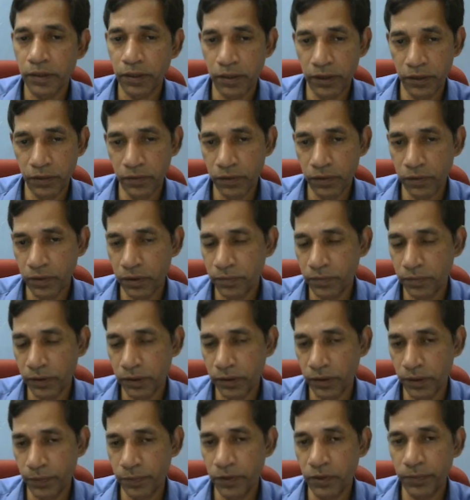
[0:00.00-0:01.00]
or you can,
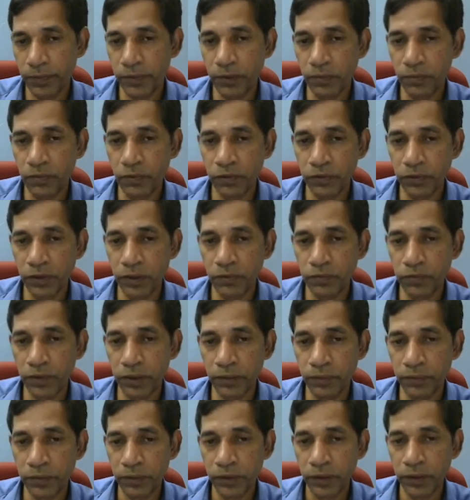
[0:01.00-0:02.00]
if you have the more than
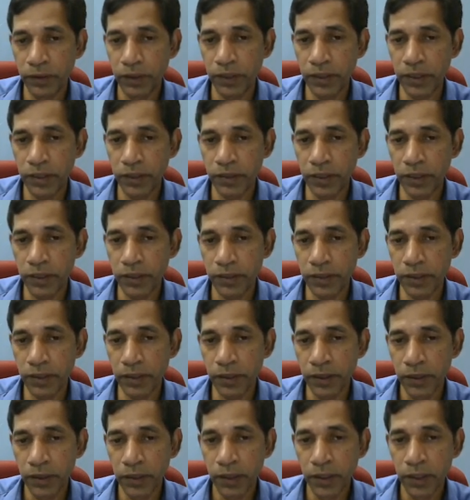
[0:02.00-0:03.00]
one initial state,
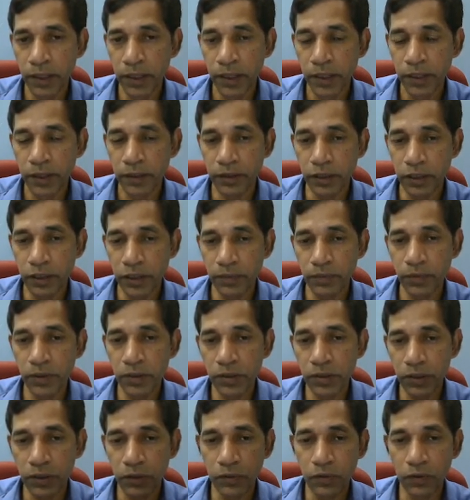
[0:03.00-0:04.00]
this
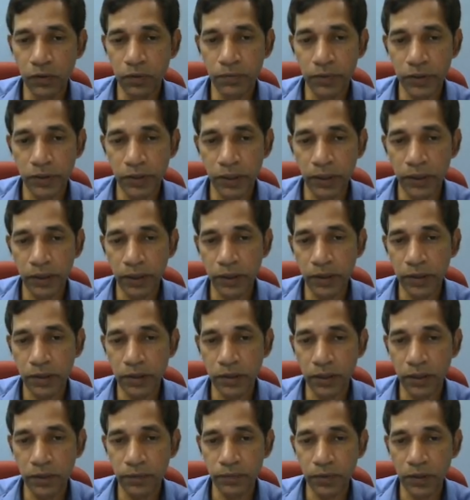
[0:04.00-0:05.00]
means your machine can
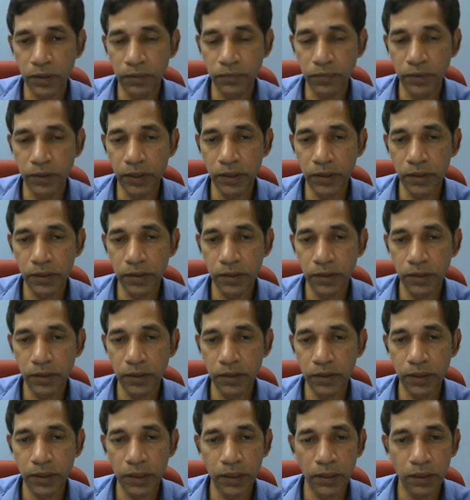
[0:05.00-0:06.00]
start from this
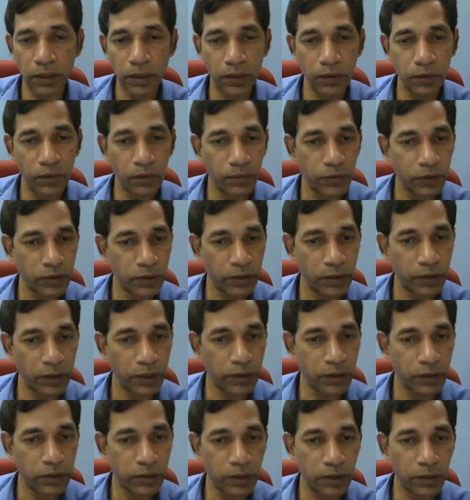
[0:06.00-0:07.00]
state or your machine
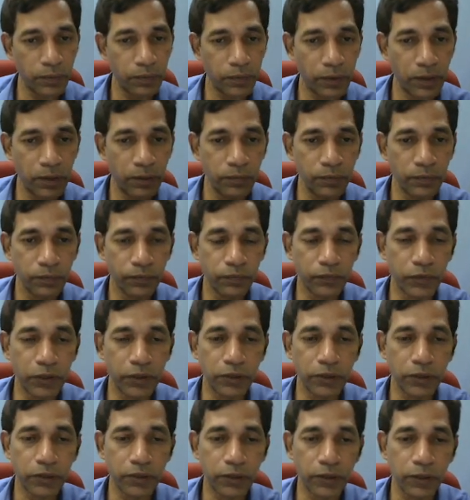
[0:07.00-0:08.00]
can start from this
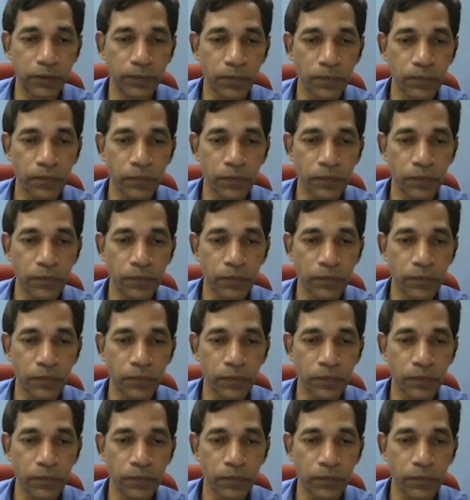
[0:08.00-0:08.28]
state.